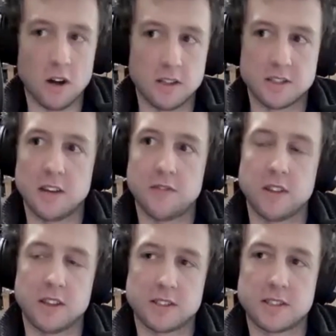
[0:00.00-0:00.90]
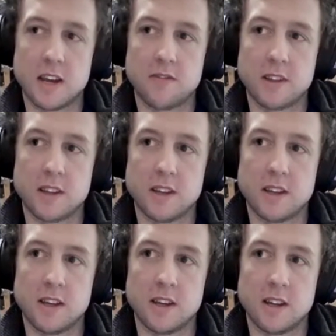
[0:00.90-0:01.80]
there's
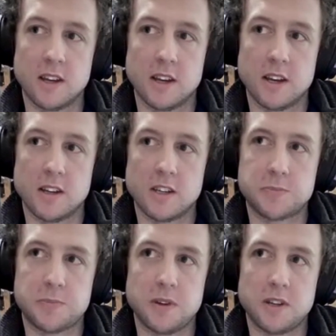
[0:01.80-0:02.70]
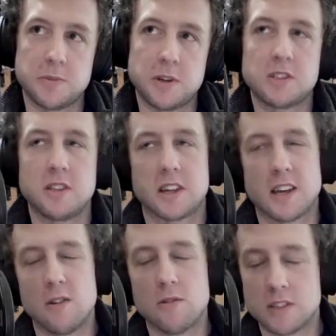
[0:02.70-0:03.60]
definitely, especially on the
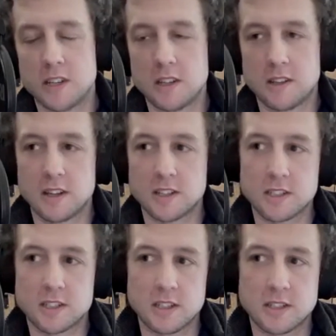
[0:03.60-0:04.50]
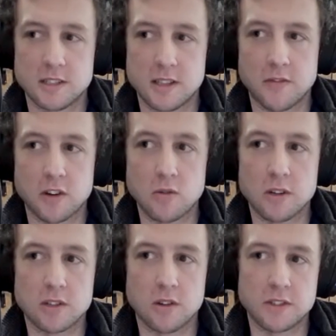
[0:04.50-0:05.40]
cattle side of things, it's
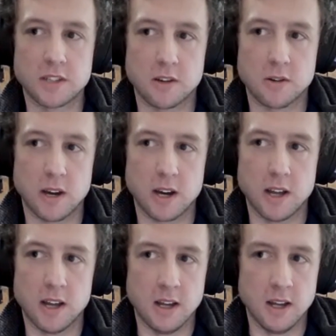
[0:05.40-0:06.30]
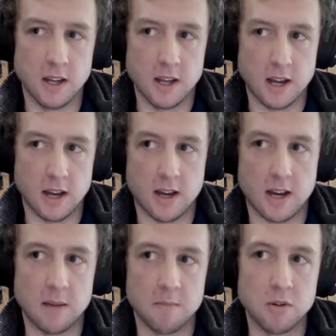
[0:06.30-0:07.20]
difficult. It's obviously quite a
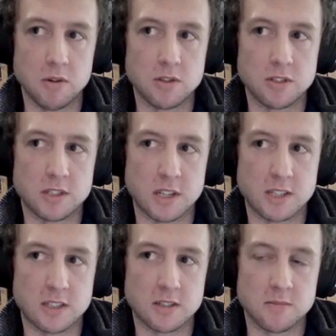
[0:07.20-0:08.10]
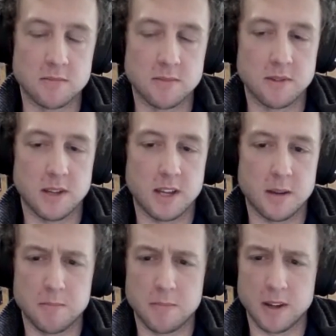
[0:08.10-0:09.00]
high input system,
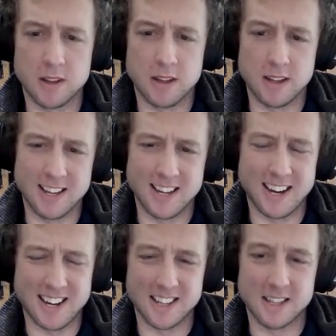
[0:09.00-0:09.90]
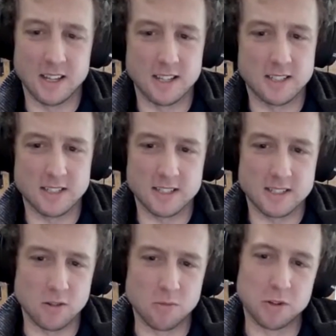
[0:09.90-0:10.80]
but it's
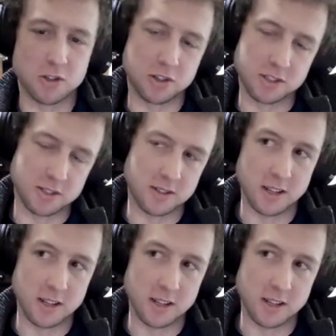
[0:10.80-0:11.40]
still producing